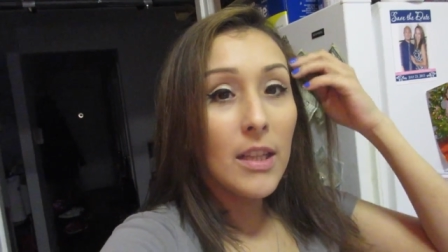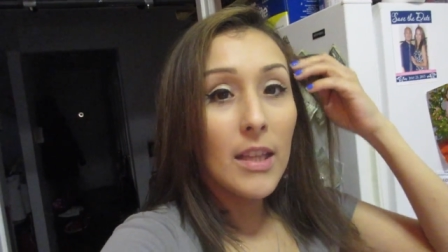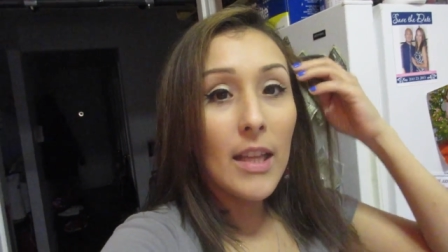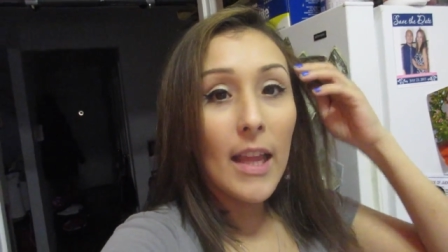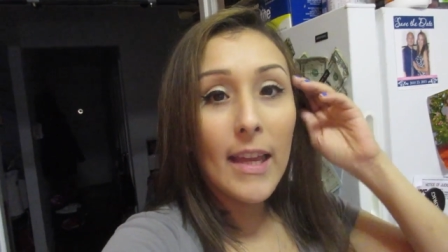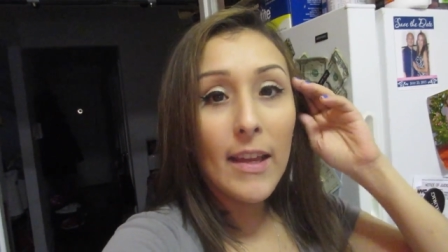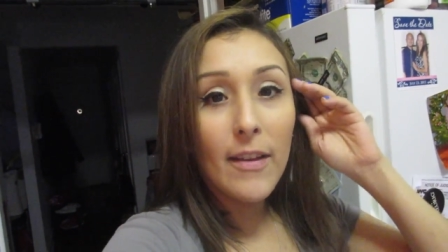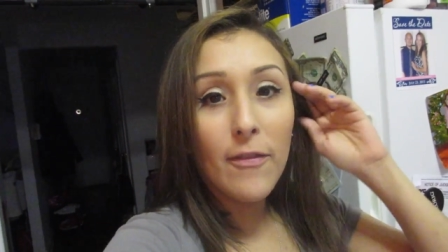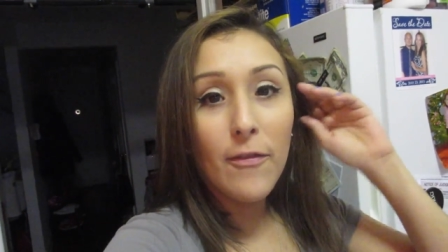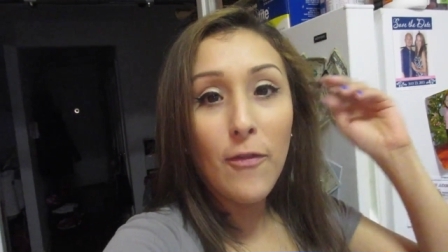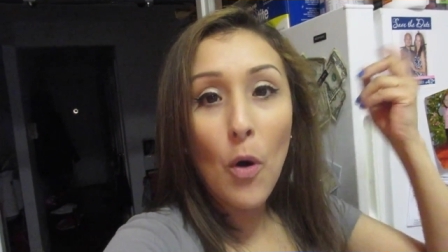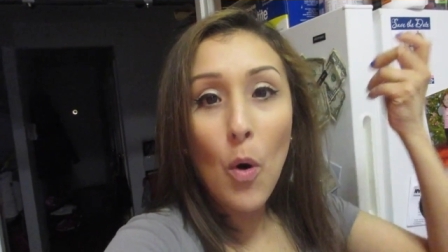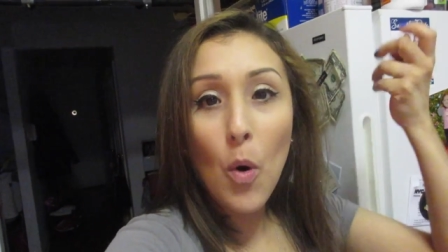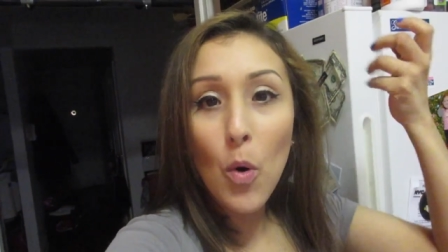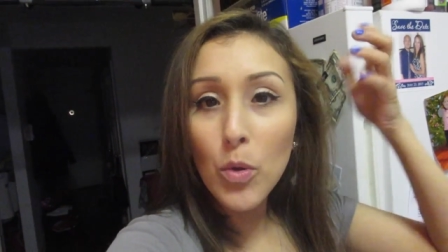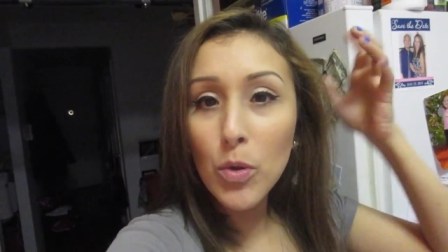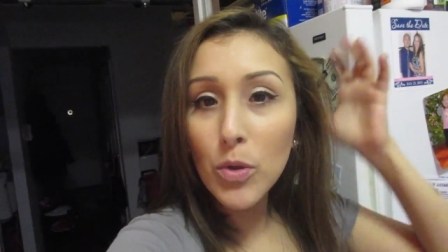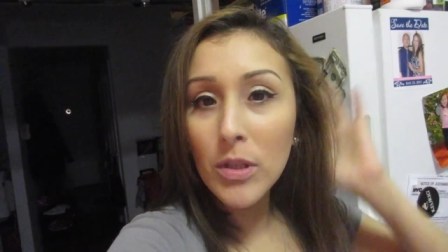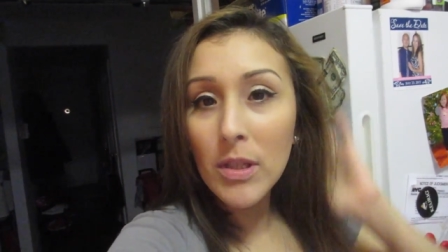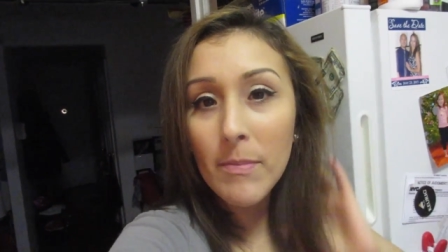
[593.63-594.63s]
like
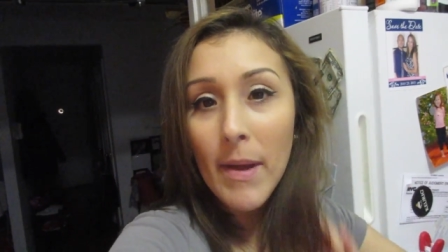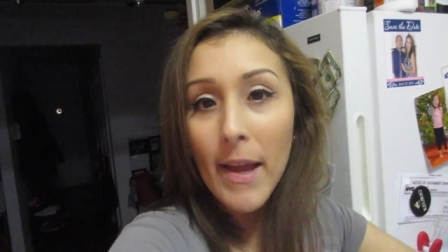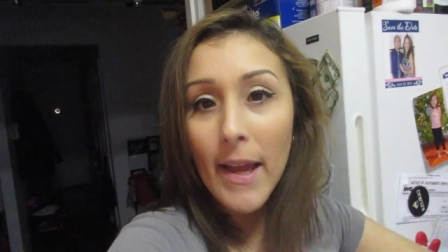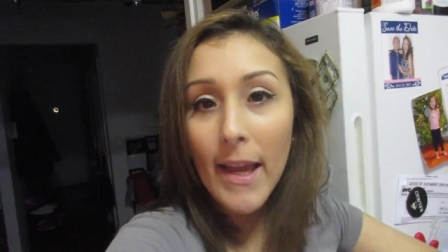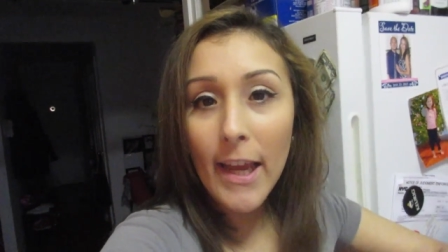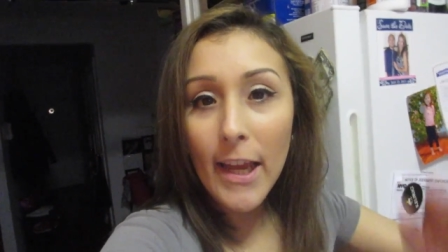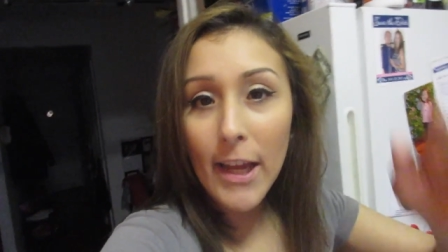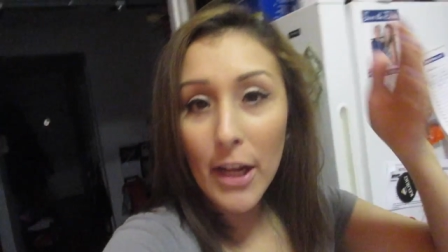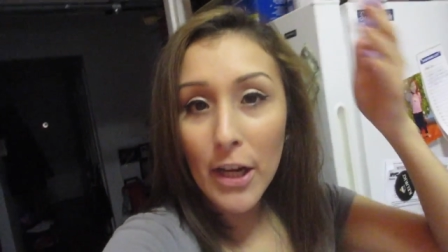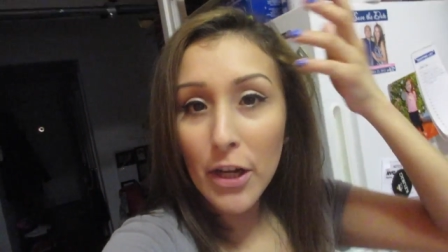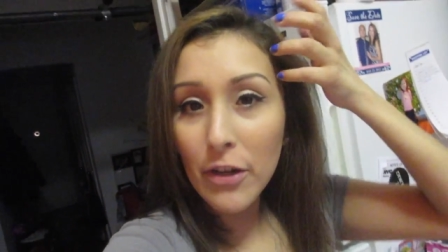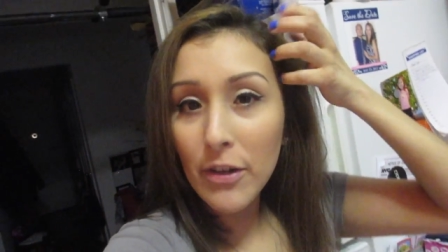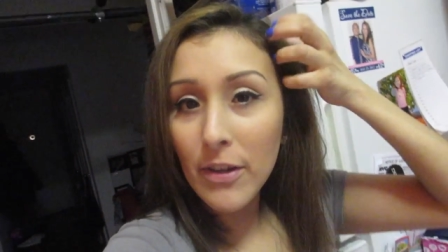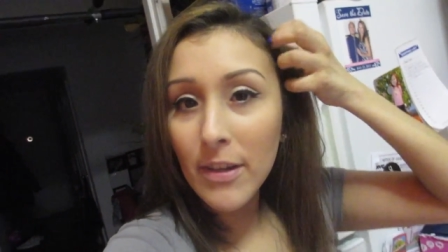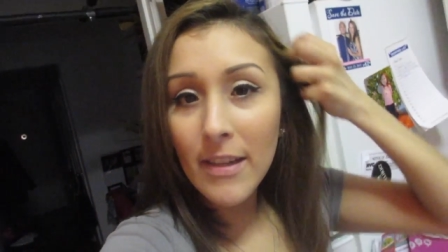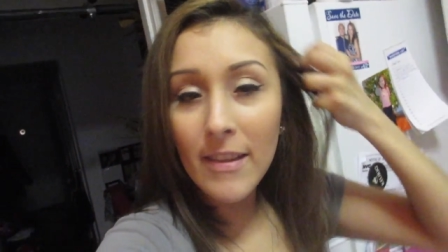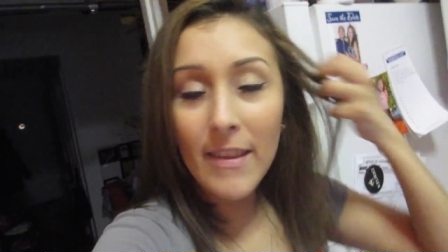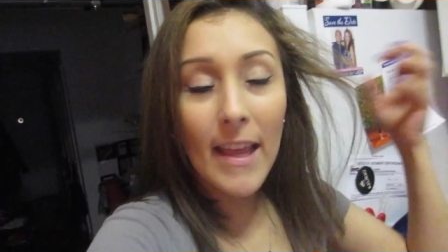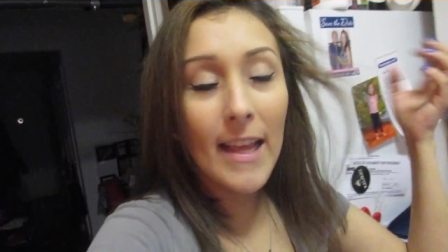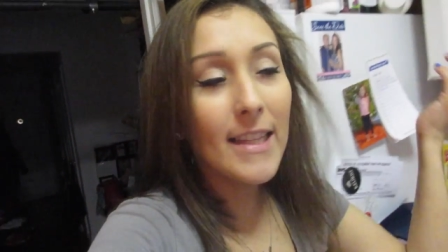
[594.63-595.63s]
folds in my hair
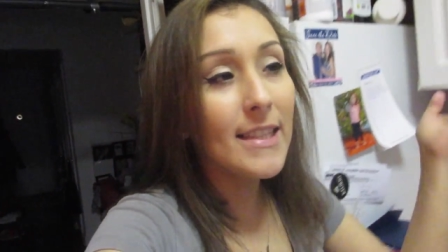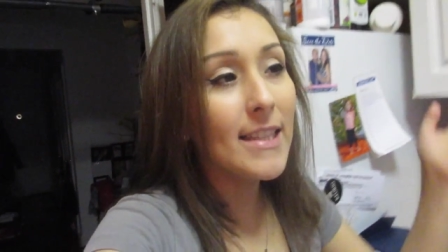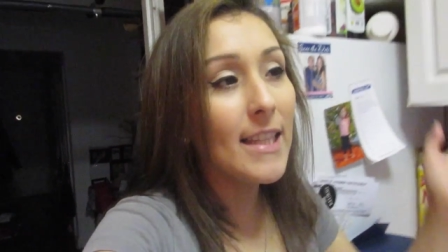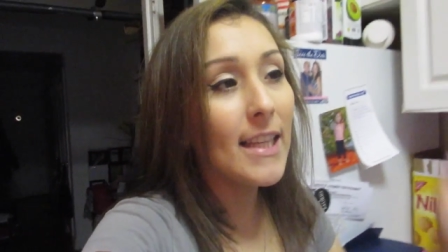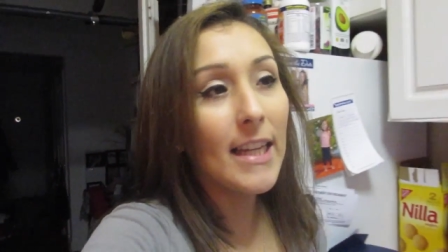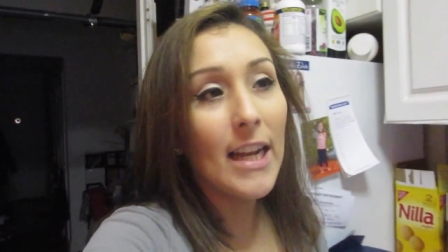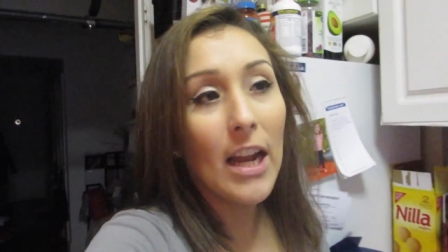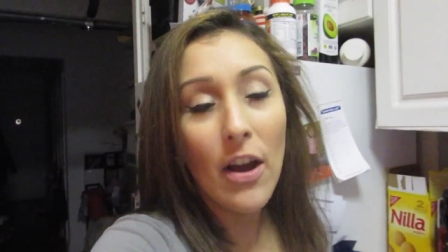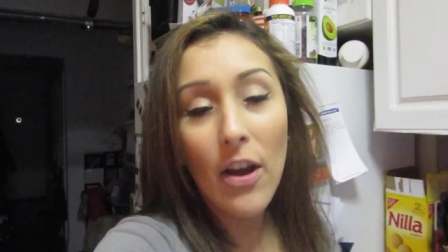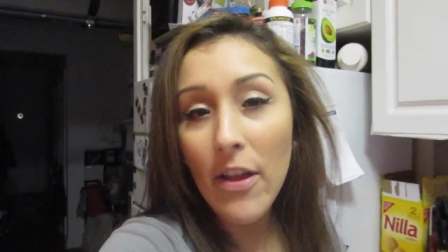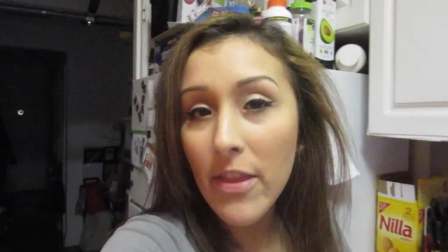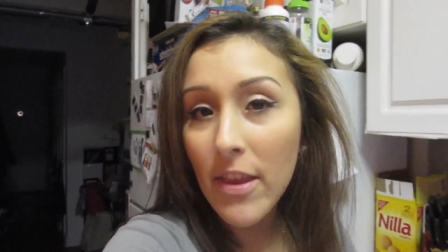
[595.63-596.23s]
and things sticking out.